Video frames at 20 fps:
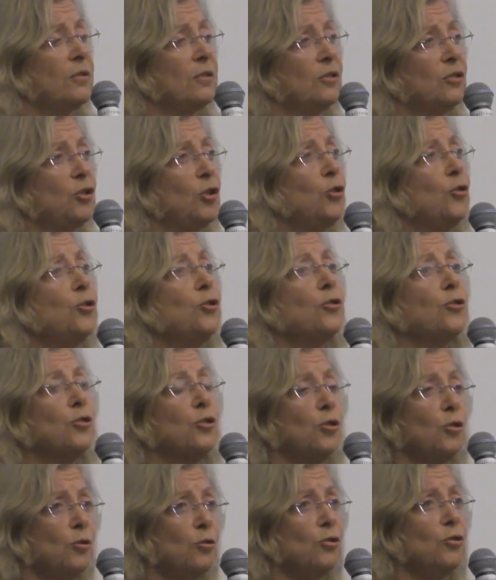to your
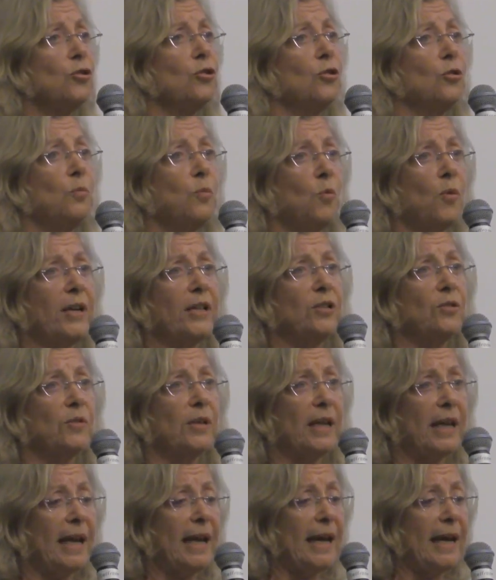YouTube when you
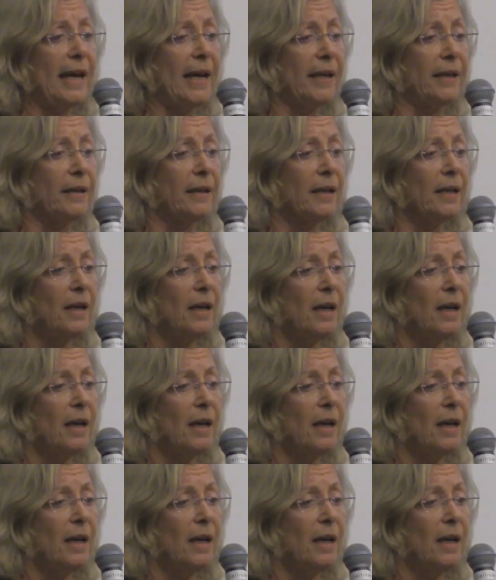can.